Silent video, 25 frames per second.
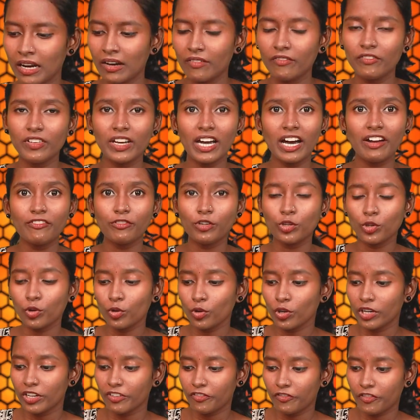We have
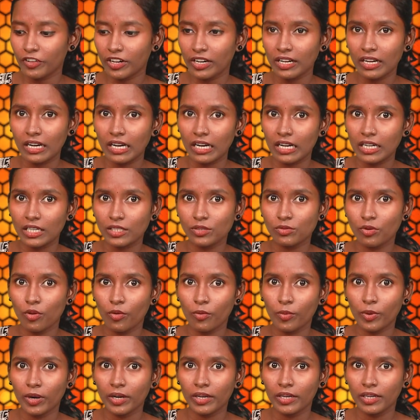2 different colors
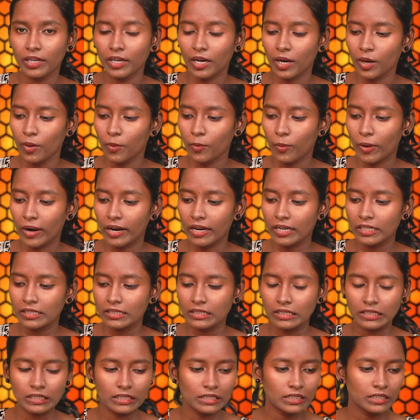over here. One is
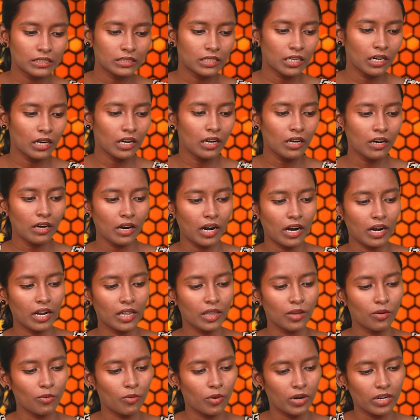this color,
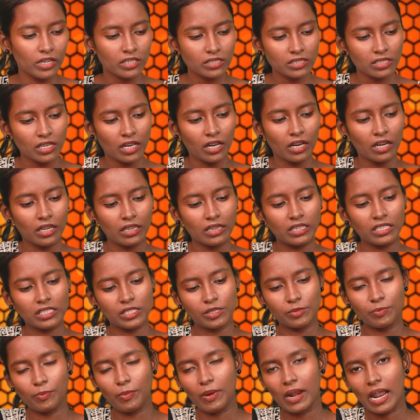another one is
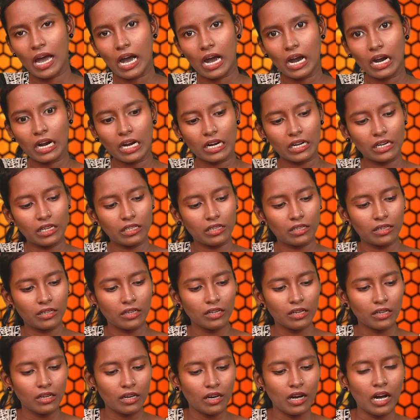this black color.
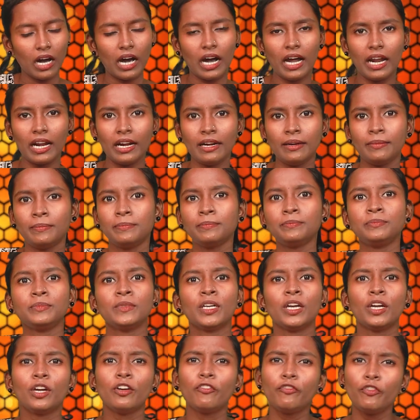And
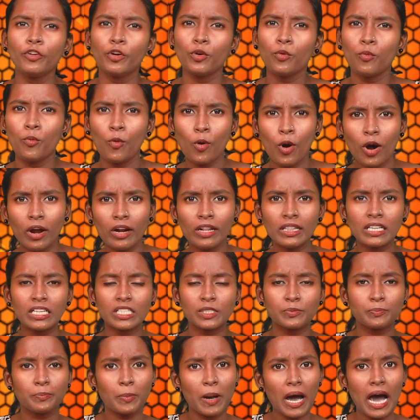if you want the
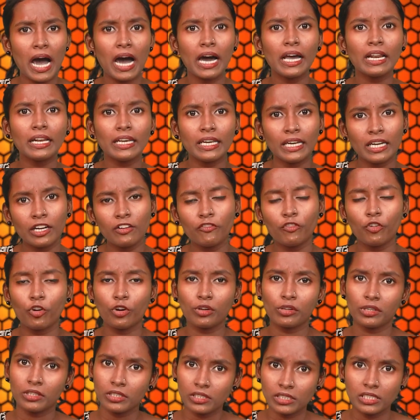spare ink
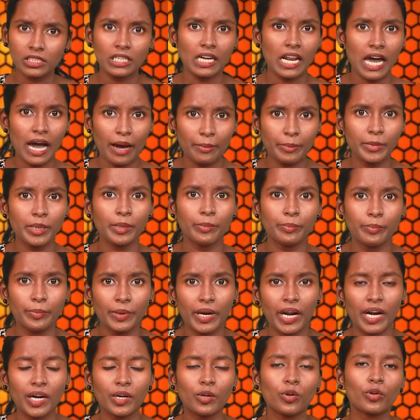for this Lamy
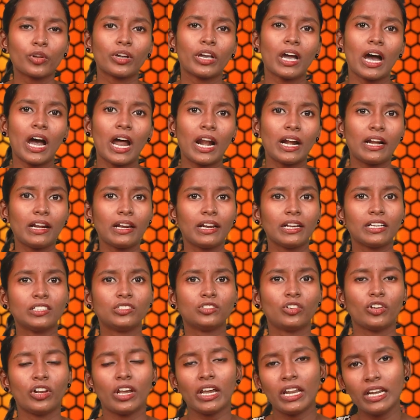brand or cartridge
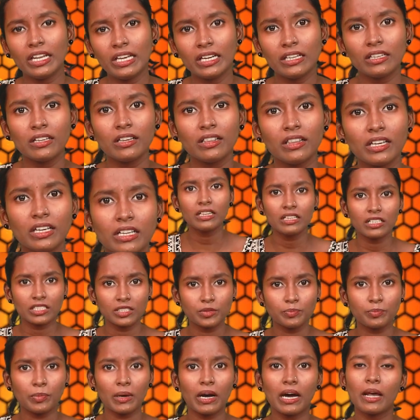or any other thing, the
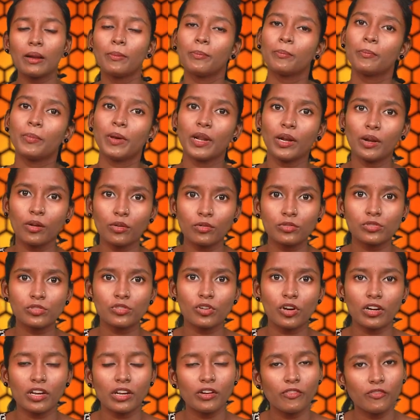spare
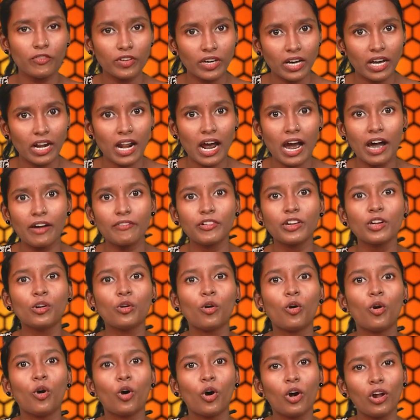penhouse.in, we are having
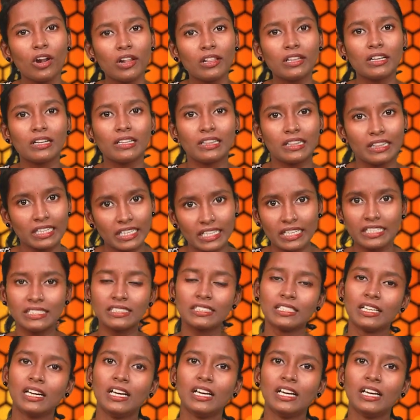all the things.